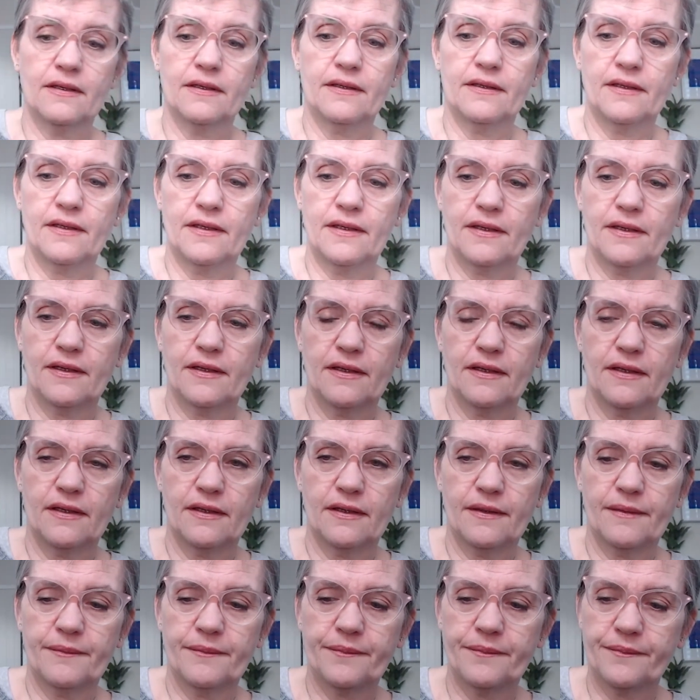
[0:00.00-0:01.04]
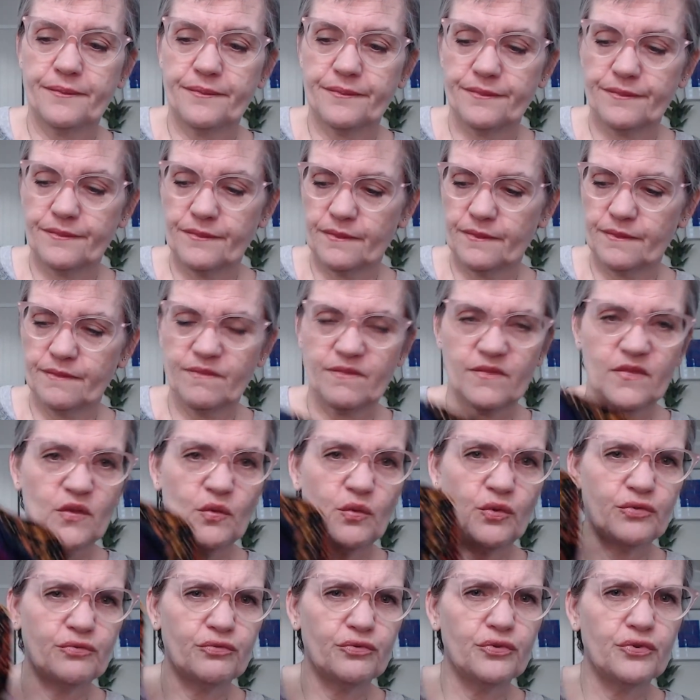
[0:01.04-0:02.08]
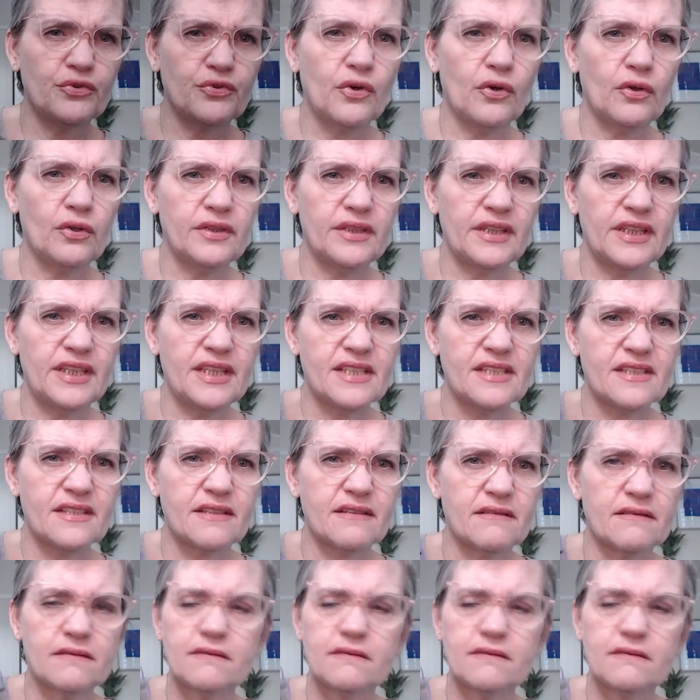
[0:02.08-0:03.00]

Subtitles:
What would you call these?